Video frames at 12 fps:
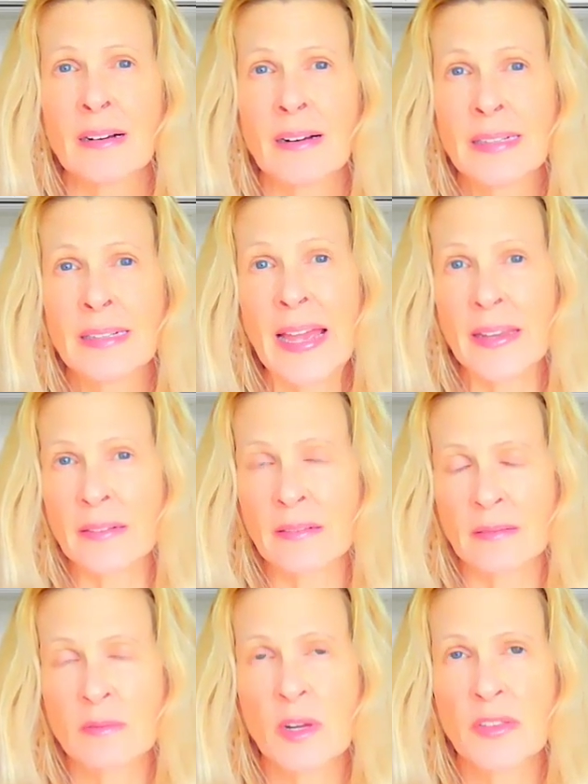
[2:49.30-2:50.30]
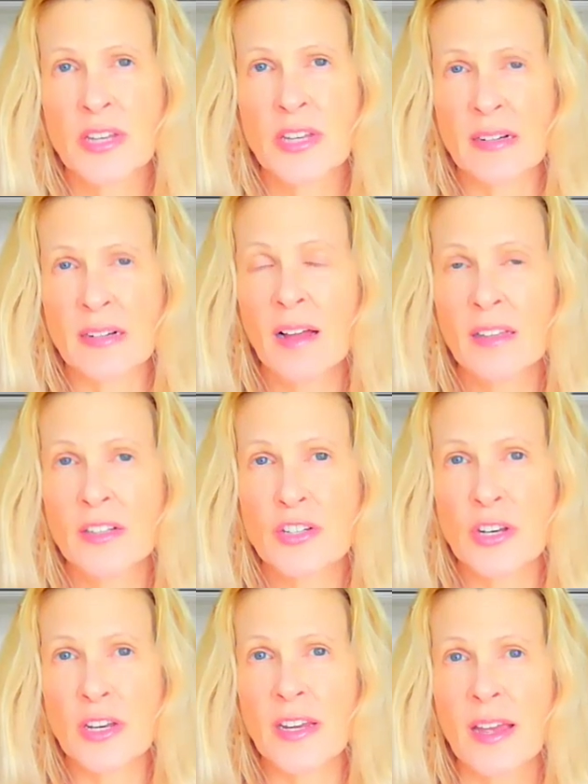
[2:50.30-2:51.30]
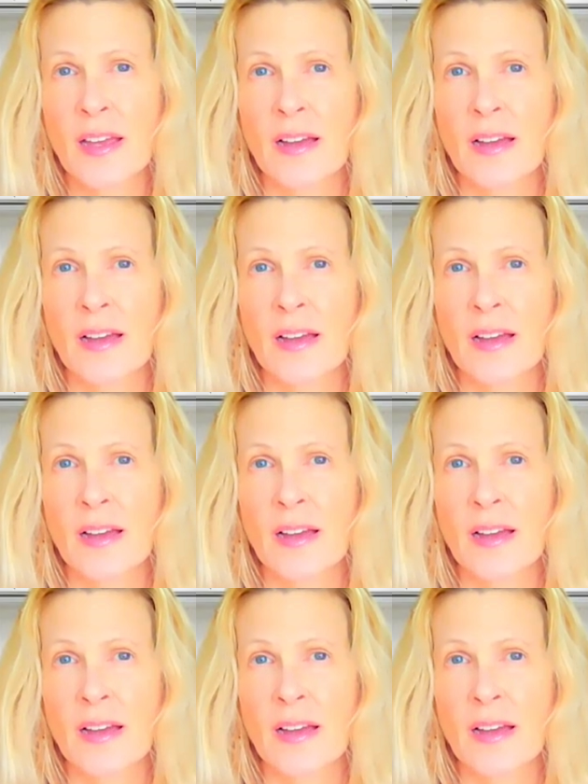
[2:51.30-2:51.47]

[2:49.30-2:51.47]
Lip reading: again, with technology,